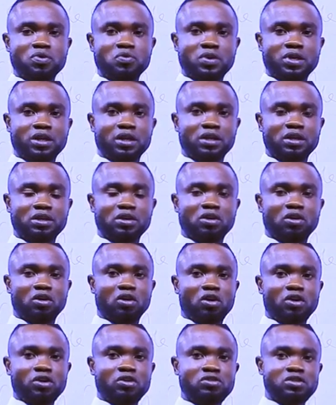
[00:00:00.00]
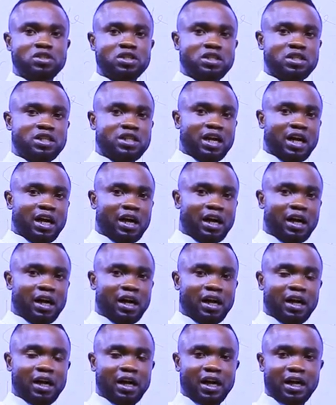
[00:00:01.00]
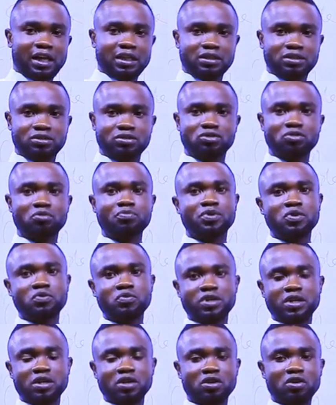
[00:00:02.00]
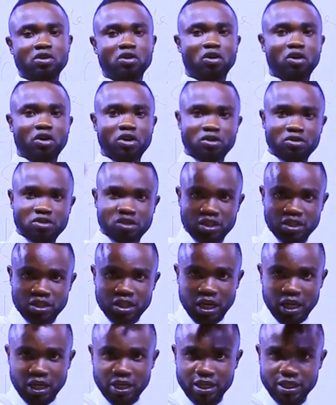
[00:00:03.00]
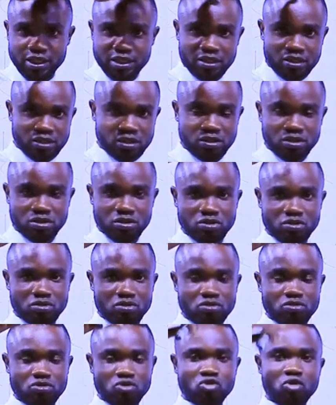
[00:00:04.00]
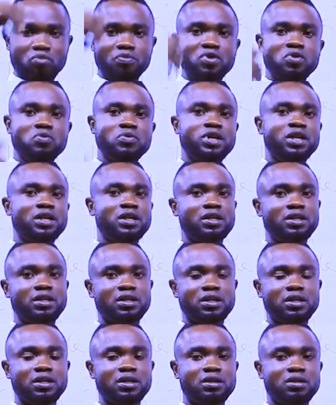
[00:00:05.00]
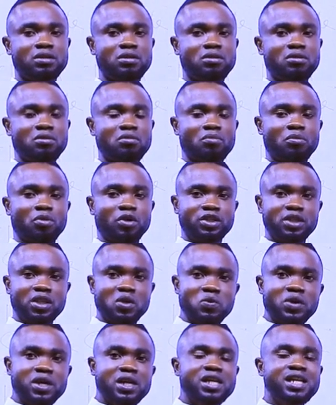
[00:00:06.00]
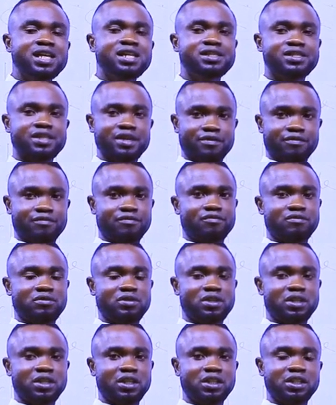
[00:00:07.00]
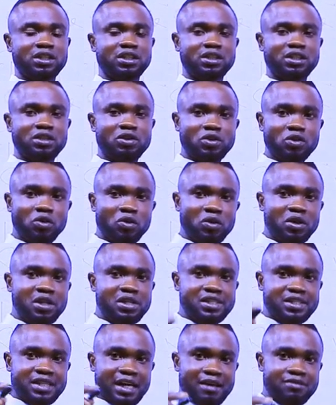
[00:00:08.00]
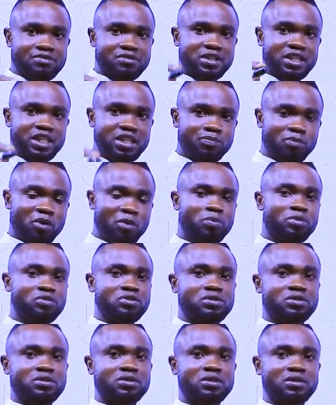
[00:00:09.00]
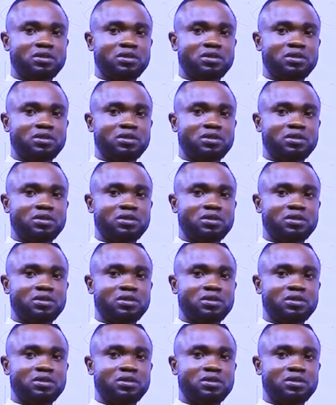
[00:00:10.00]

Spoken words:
wheel, or using your hand to be wheel, or using your head to be wheel. But the wheel itself only serves its purpose.